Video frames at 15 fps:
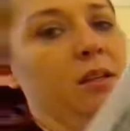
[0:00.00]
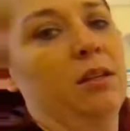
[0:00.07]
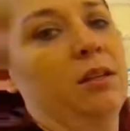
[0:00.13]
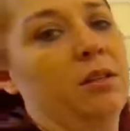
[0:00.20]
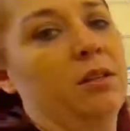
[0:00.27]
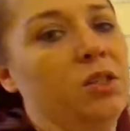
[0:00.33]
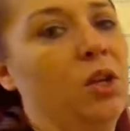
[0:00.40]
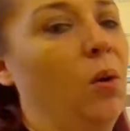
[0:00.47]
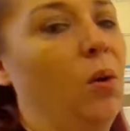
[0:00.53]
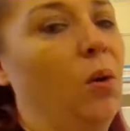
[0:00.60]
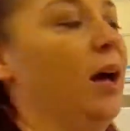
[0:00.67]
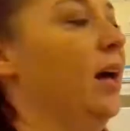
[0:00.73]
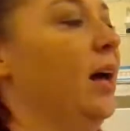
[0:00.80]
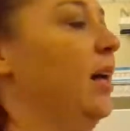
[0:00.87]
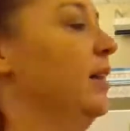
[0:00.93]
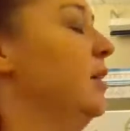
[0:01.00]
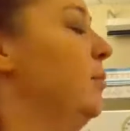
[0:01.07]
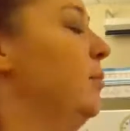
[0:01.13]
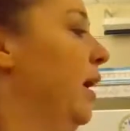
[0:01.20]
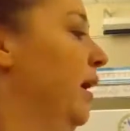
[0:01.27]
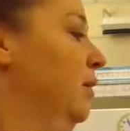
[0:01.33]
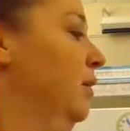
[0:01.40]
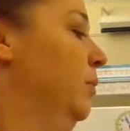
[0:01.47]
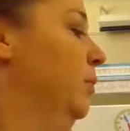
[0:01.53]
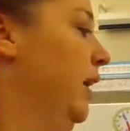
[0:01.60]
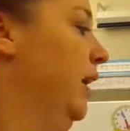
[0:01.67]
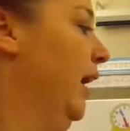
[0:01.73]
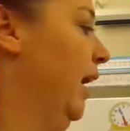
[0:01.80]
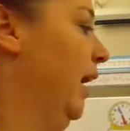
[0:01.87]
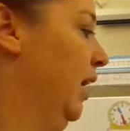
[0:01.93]
So on the back, we
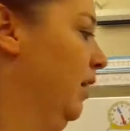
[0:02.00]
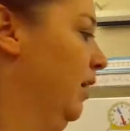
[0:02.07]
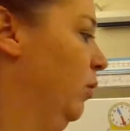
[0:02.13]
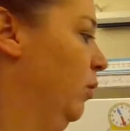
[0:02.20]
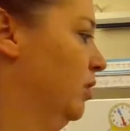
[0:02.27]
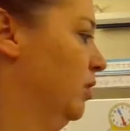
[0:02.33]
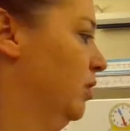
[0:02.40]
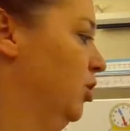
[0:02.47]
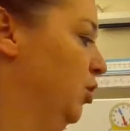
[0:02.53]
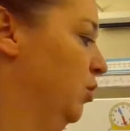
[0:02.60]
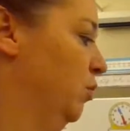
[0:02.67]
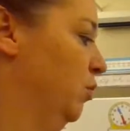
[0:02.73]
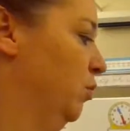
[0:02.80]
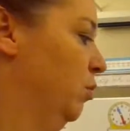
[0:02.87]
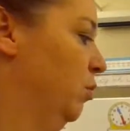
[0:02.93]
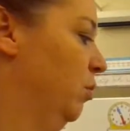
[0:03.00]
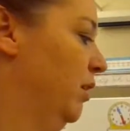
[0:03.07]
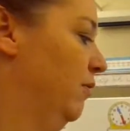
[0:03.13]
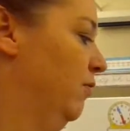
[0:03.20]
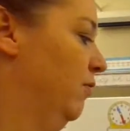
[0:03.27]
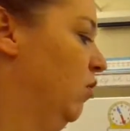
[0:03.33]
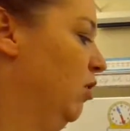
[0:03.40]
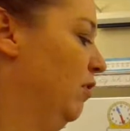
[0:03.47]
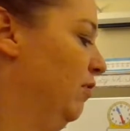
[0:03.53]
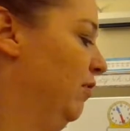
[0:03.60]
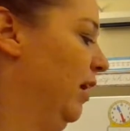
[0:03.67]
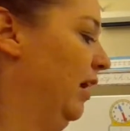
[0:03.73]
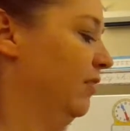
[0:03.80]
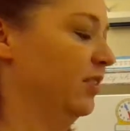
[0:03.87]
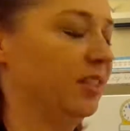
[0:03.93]
have 1, 2, 3, 4,
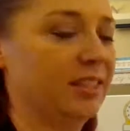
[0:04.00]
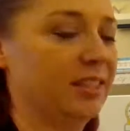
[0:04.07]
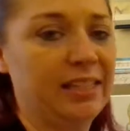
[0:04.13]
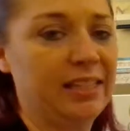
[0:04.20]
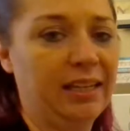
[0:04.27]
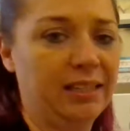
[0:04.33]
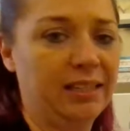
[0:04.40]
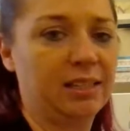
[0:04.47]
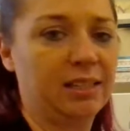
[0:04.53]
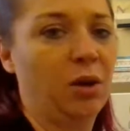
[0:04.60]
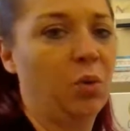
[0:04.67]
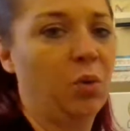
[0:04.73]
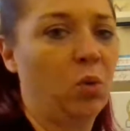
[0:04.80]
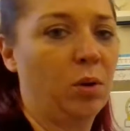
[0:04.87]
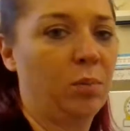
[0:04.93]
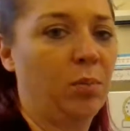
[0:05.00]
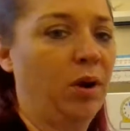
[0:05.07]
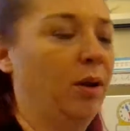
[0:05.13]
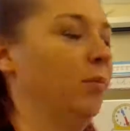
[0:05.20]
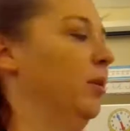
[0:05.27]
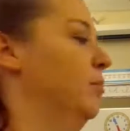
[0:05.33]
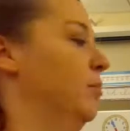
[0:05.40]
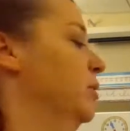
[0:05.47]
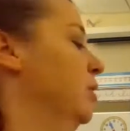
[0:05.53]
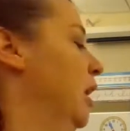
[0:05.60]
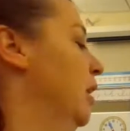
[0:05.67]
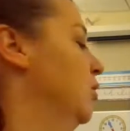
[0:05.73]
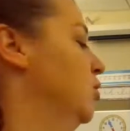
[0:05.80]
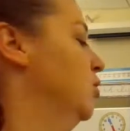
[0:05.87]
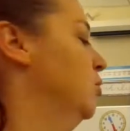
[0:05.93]
5, 6 word problems.
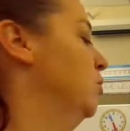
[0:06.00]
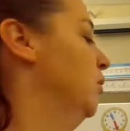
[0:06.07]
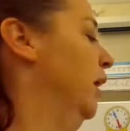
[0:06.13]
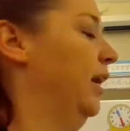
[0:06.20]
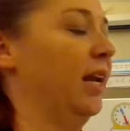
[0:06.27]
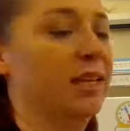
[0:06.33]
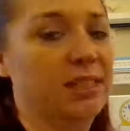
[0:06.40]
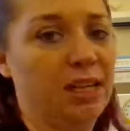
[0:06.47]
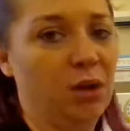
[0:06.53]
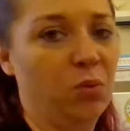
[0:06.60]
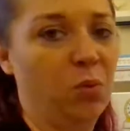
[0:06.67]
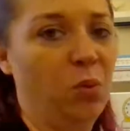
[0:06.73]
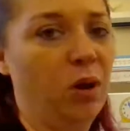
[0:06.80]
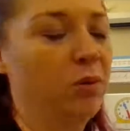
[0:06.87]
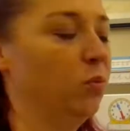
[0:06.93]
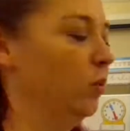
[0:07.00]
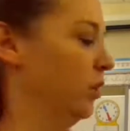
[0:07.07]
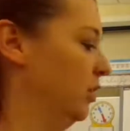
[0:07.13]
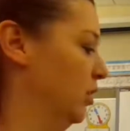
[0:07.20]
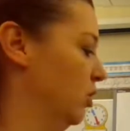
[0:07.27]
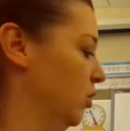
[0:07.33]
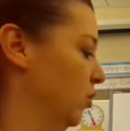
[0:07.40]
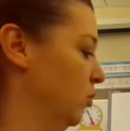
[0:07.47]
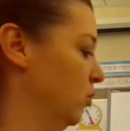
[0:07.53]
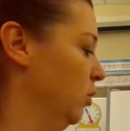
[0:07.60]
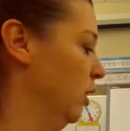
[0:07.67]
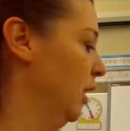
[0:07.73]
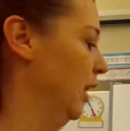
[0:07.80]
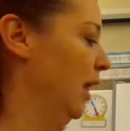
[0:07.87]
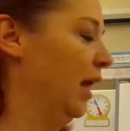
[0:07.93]
I'll do, like I said, one with
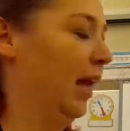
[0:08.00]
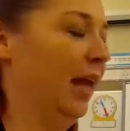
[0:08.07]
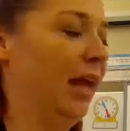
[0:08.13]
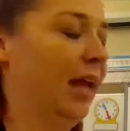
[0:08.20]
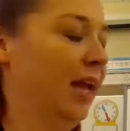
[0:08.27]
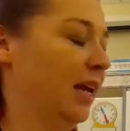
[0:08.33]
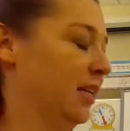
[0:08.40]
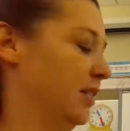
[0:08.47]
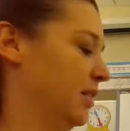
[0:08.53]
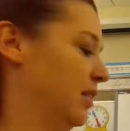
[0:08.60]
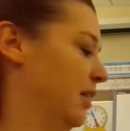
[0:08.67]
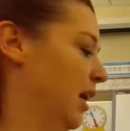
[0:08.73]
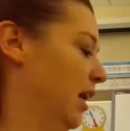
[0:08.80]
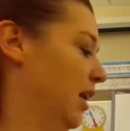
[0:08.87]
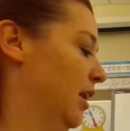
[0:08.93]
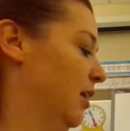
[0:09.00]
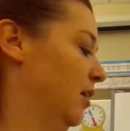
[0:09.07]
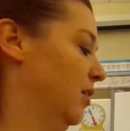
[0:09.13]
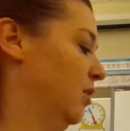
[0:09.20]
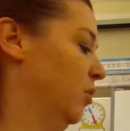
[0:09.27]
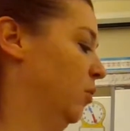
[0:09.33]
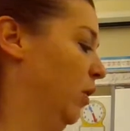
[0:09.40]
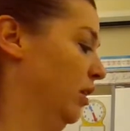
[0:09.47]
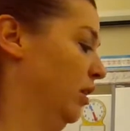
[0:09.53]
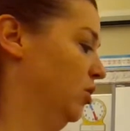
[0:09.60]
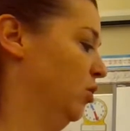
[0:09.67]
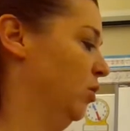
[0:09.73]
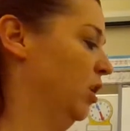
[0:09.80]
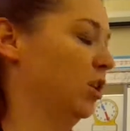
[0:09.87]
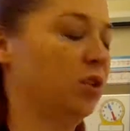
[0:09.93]
you, and then the rest
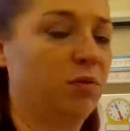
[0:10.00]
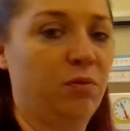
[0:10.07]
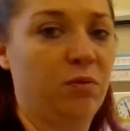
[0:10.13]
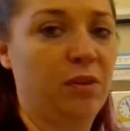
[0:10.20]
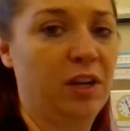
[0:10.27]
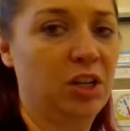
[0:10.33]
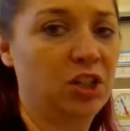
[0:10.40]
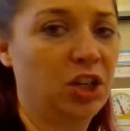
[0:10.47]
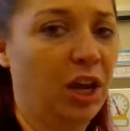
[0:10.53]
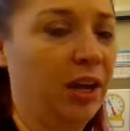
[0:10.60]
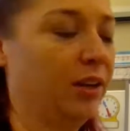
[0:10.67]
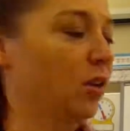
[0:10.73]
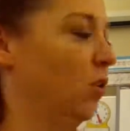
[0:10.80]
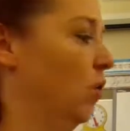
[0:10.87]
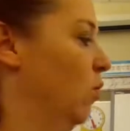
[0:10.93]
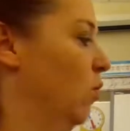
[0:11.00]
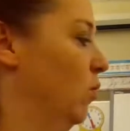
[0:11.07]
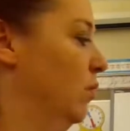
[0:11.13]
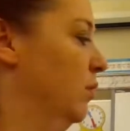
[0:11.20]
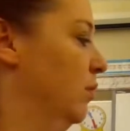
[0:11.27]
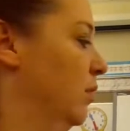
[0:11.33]
you can finish on your own.